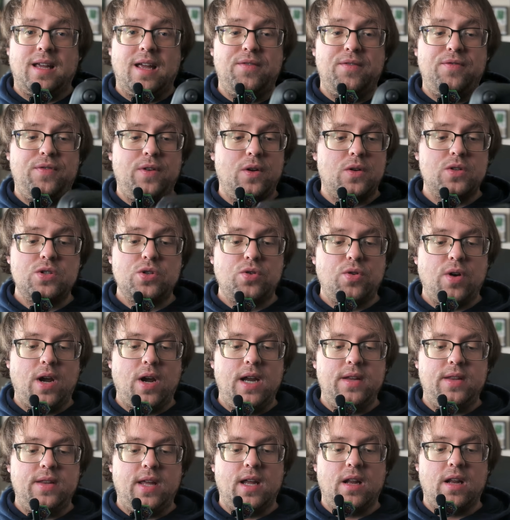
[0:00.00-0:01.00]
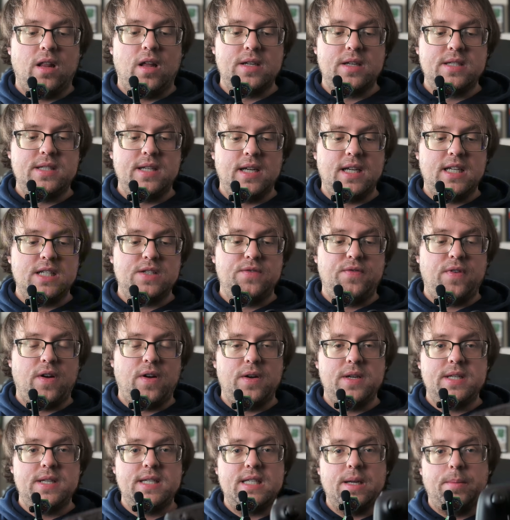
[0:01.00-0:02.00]
It feels great. The analog stick is
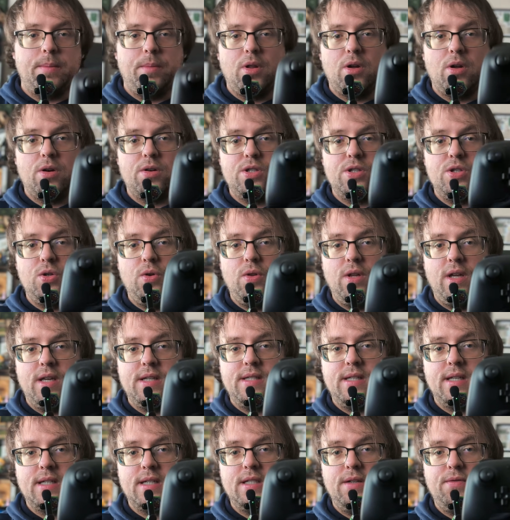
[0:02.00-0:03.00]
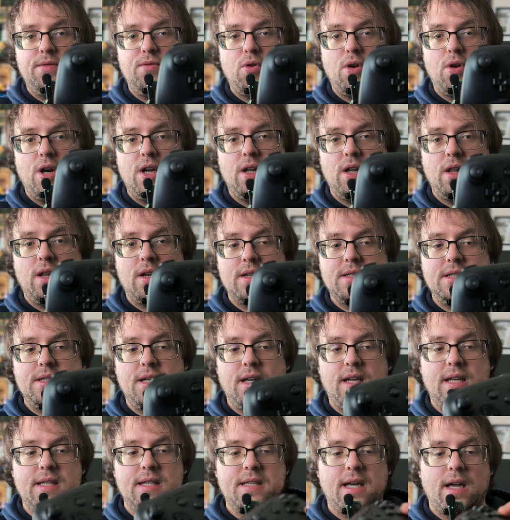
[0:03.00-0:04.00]
very similar to the N64 analog
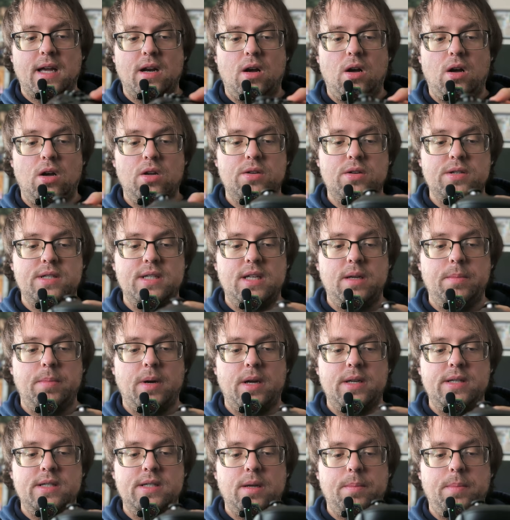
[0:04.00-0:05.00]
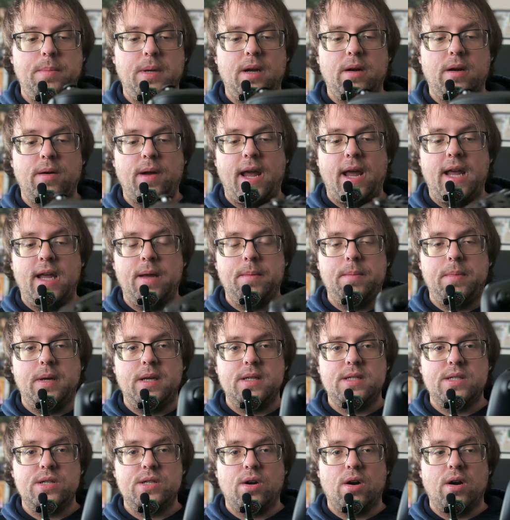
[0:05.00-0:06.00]
stick. It's got all your C buttons up here, A and
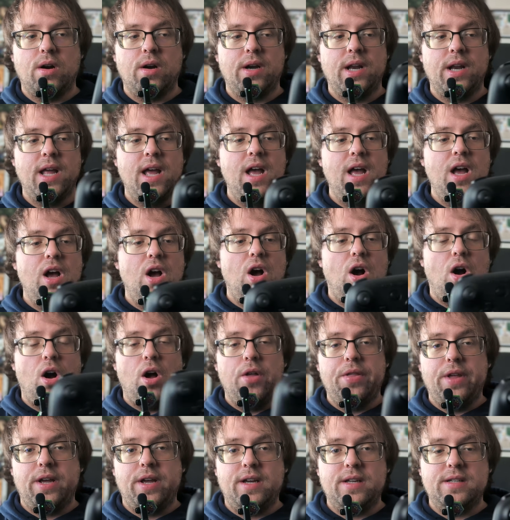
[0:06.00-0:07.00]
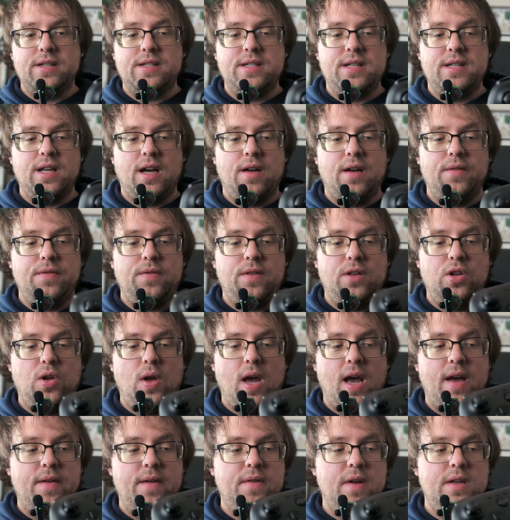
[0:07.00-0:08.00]
B start, all that good stuff.
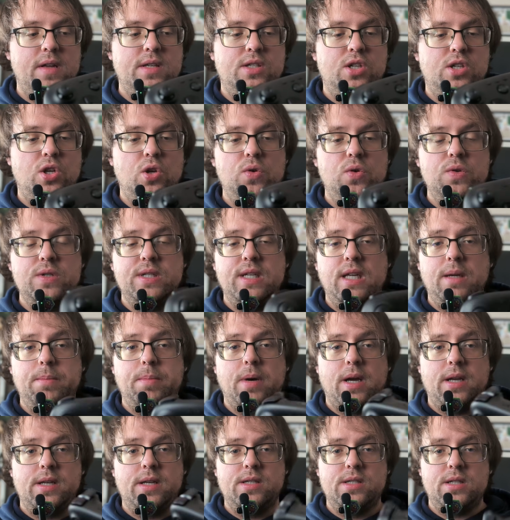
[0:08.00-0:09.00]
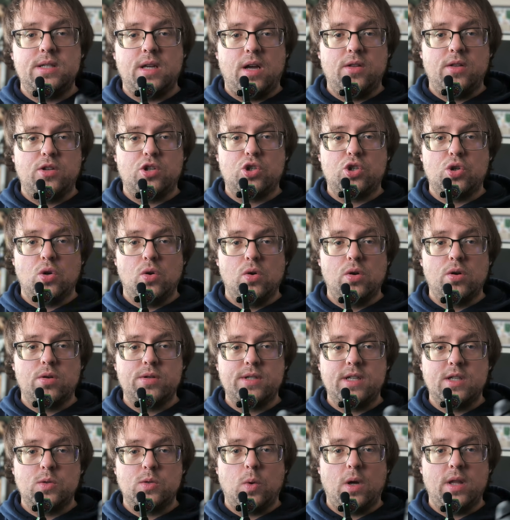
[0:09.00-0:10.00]
You have 2 Z buttons on the
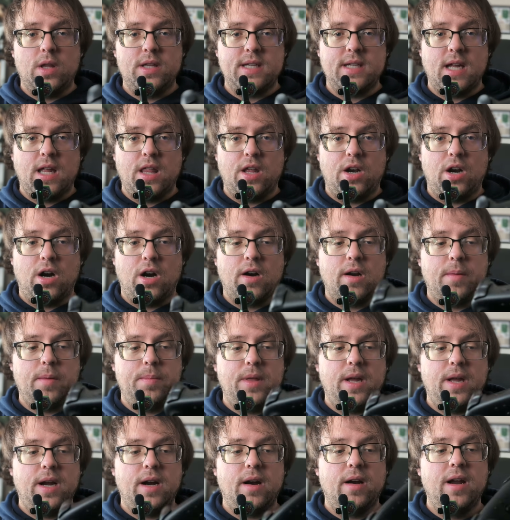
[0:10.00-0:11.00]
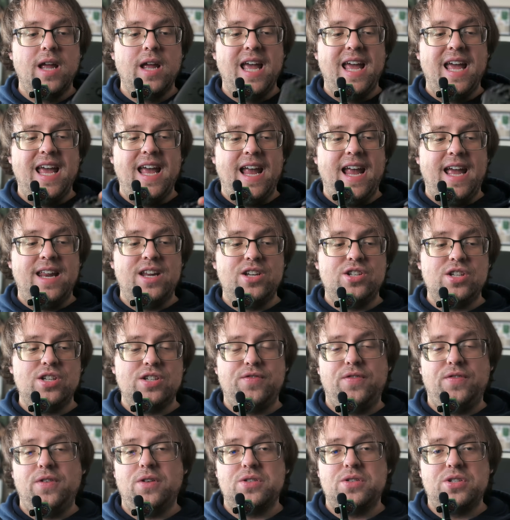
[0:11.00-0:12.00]
shoulders as well as L and R up there. And it
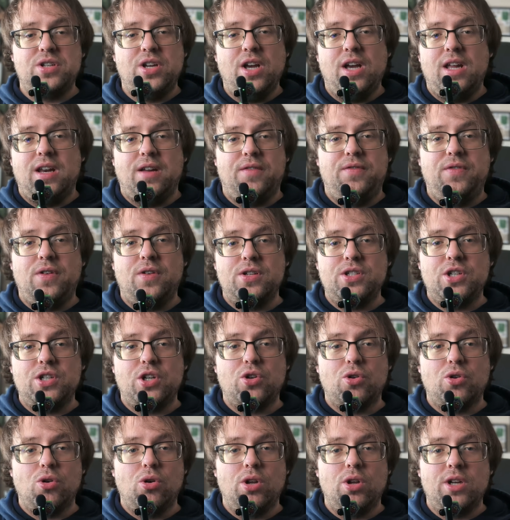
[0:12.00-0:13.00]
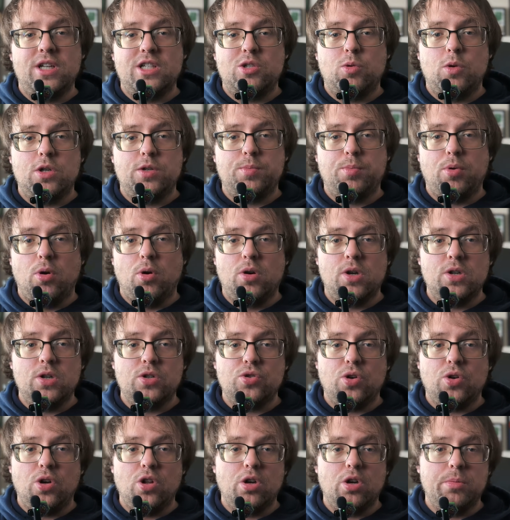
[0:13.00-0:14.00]
just feels good. It feels like you're holding a Switch Pro
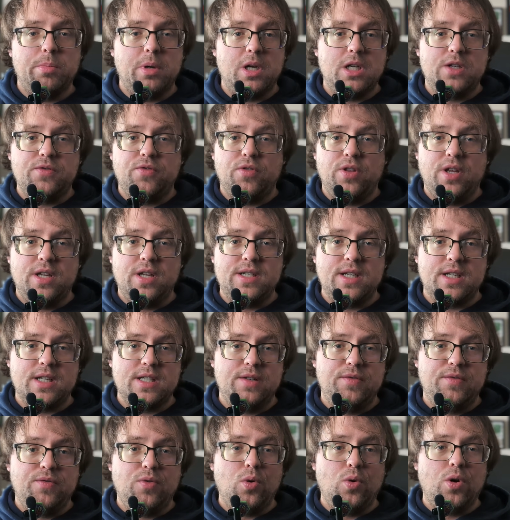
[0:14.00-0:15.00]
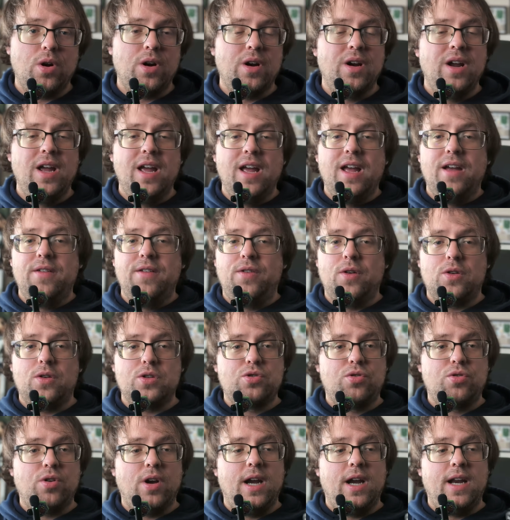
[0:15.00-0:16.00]
controller, but it's for the N64.
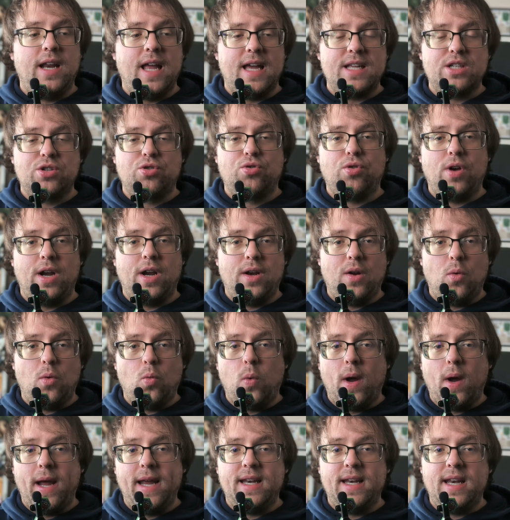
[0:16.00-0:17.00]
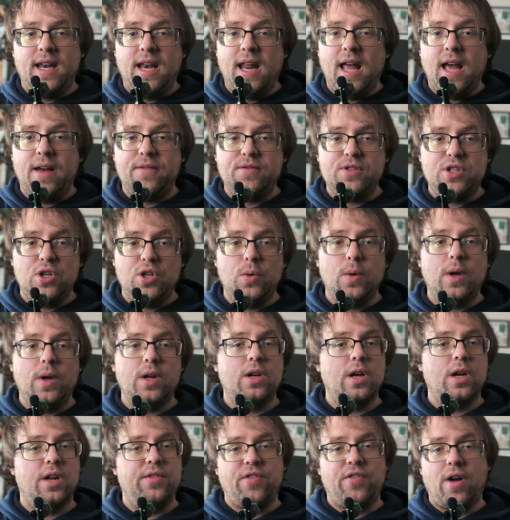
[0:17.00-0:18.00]
Feels great, has great weight and heft to it,
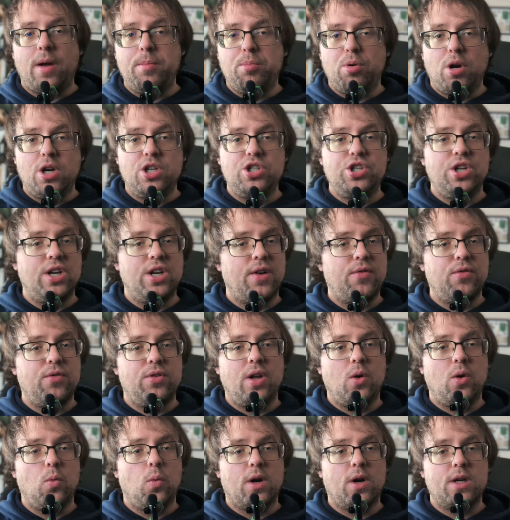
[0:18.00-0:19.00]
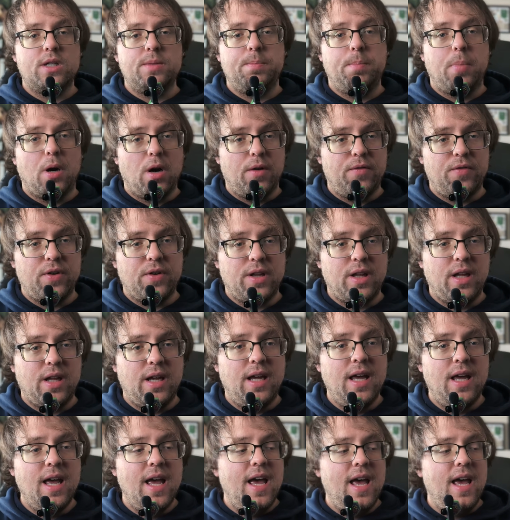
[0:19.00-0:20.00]
good vibration, everything works
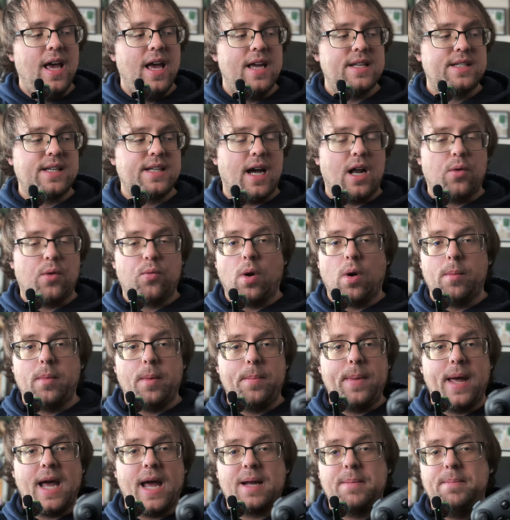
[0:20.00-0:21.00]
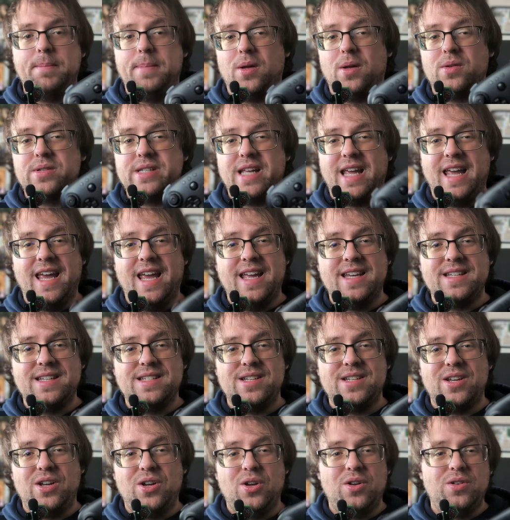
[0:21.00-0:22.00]
perfectly. It's got Rumble Pack built in,
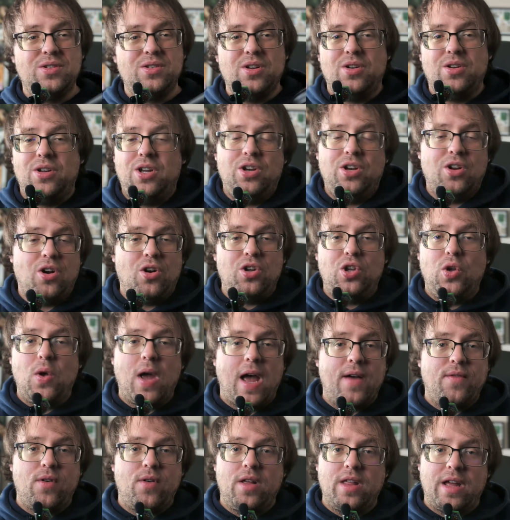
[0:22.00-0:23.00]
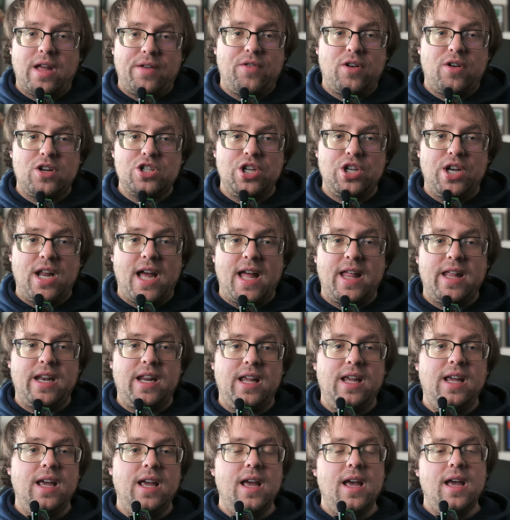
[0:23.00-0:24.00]
so you have all that
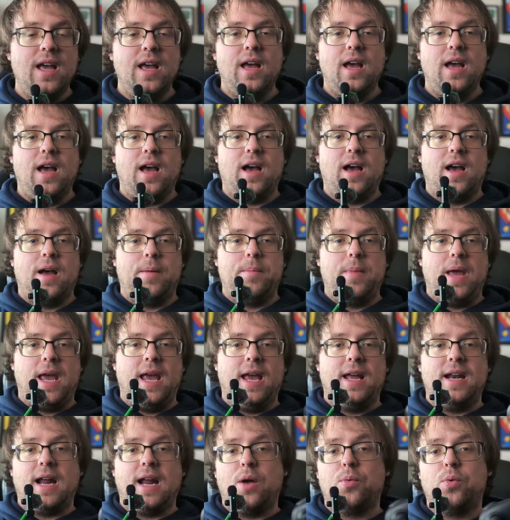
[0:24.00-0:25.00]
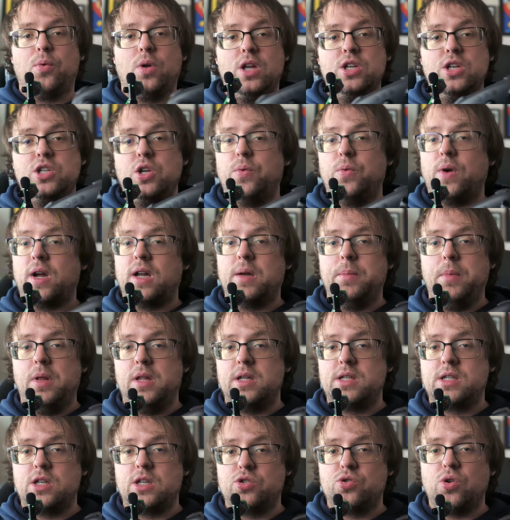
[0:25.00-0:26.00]
functionality. And I really do
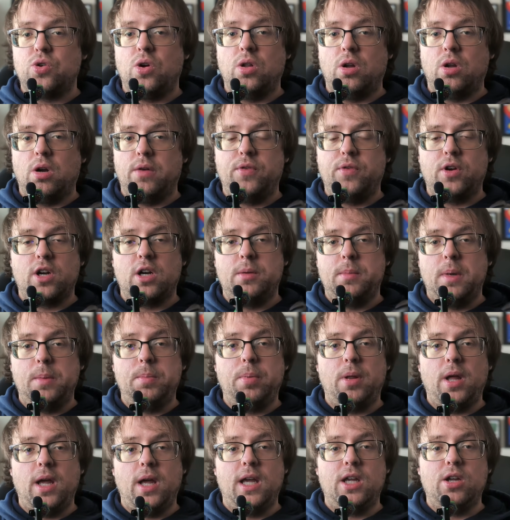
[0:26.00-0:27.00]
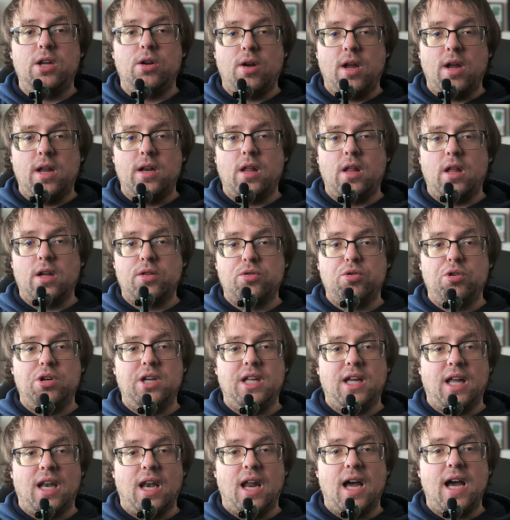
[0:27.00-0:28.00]
recommend this controller. If you're going to be playing your Analogue
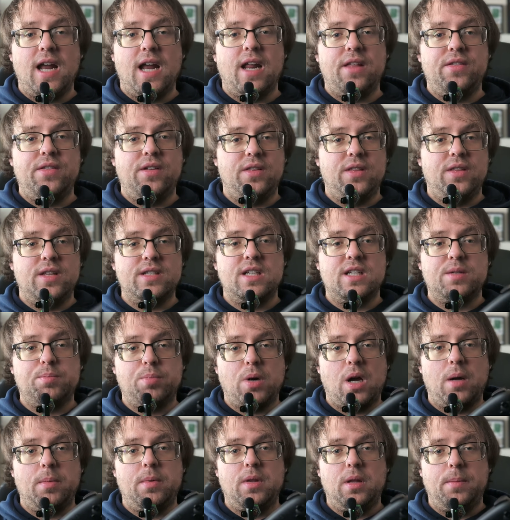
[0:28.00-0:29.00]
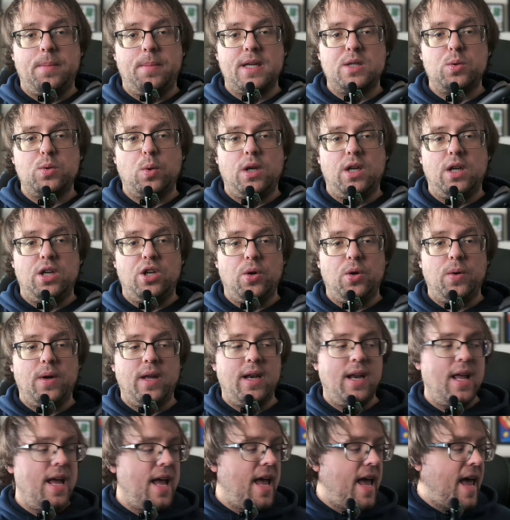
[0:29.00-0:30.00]
3D a lot, I think this is probably the best way to do
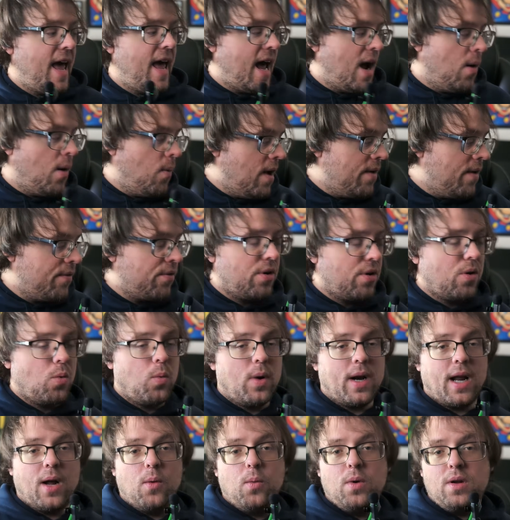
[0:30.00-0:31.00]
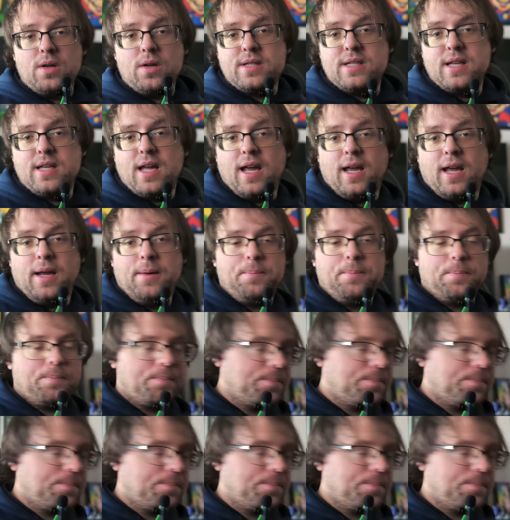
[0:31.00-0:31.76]
it. However, what I will say